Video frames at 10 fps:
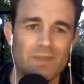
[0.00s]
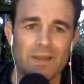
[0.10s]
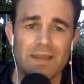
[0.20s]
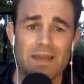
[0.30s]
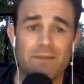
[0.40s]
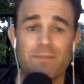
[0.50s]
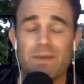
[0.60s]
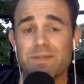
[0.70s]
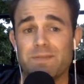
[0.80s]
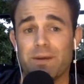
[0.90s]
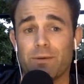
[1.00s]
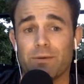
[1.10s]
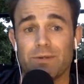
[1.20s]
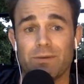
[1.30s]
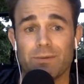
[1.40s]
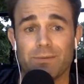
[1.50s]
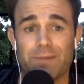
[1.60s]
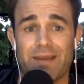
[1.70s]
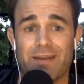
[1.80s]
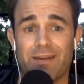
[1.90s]
again, maybe it's my old
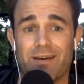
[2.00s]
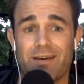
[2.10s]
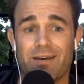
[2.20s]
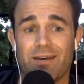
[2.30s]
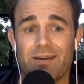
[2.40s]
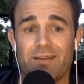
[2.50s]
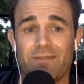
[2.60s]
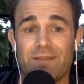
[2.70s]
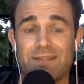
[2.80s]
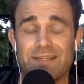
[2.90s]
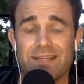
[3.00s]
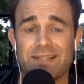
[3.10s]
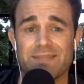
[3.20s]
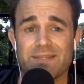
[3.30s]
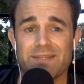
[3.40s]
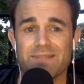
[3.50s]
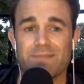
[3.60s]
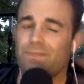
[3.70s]
man venting on some of this.